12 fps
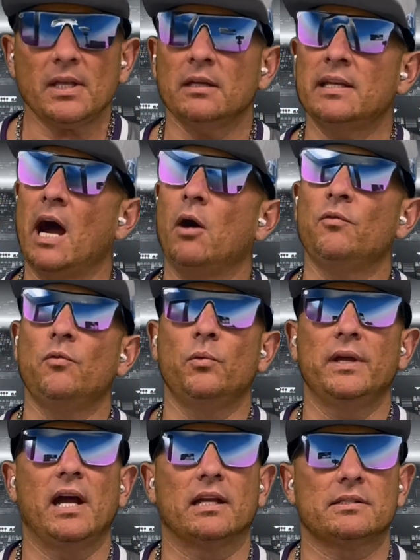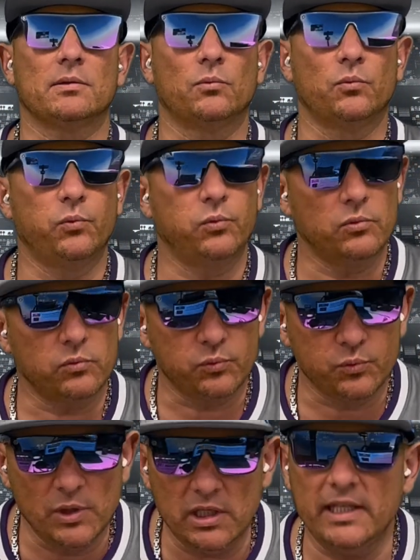Now, we got some
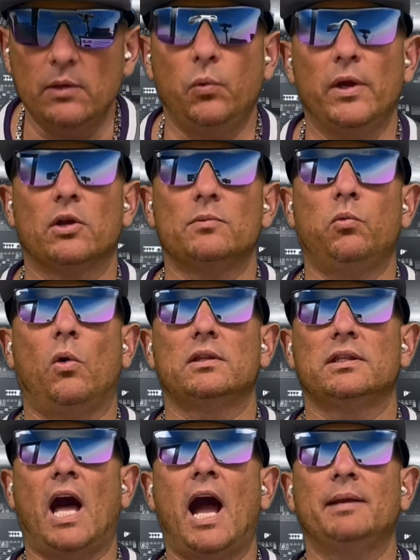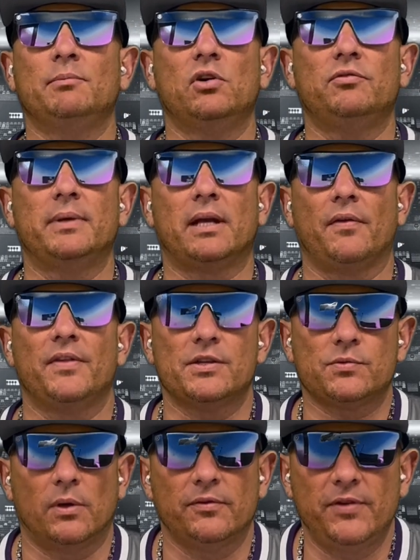Really weird line movement on
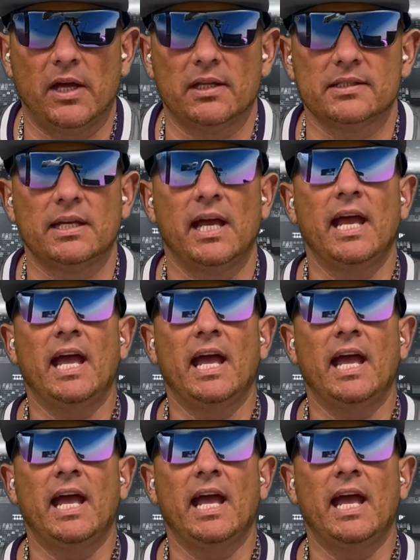this one, fellas,